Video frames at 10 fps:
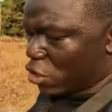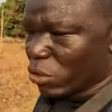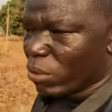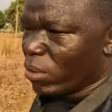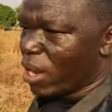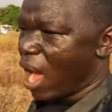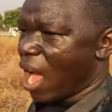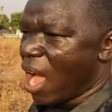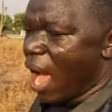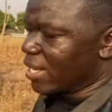to,
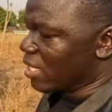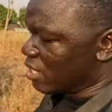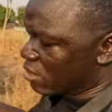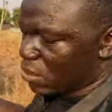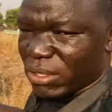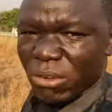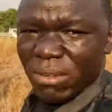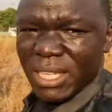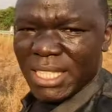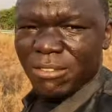I think, to
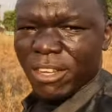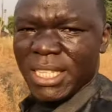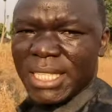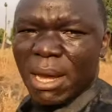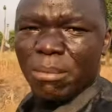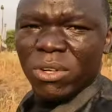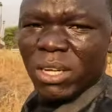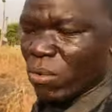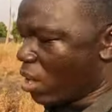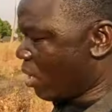just finish up with
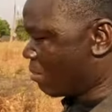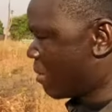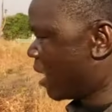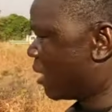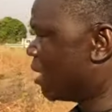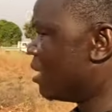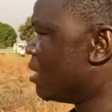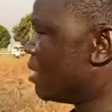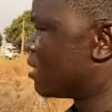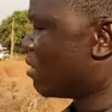the work, man.
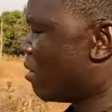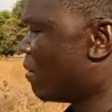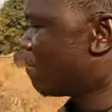So